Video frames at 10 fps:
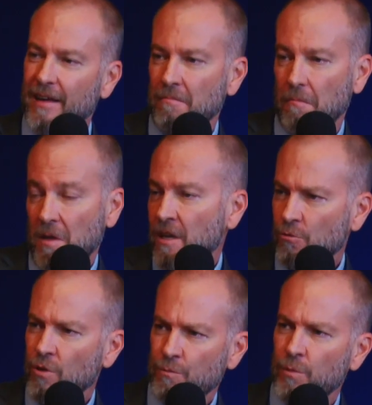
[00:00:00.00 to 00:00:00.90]
And
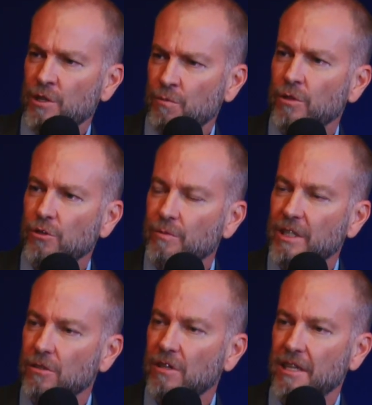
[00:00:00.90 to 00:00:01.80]
it was possible to
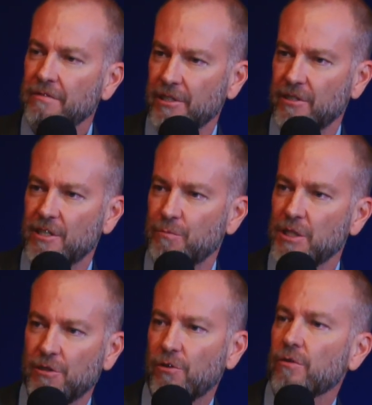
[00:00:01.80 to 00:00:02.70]
me to deliver this
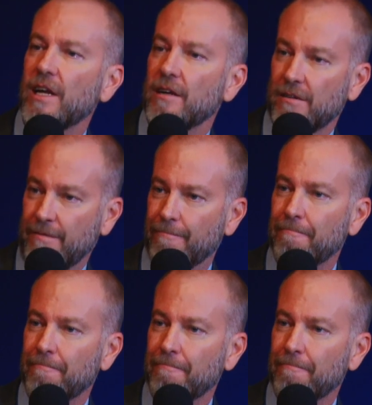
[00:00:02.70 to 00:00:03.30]
speech from there.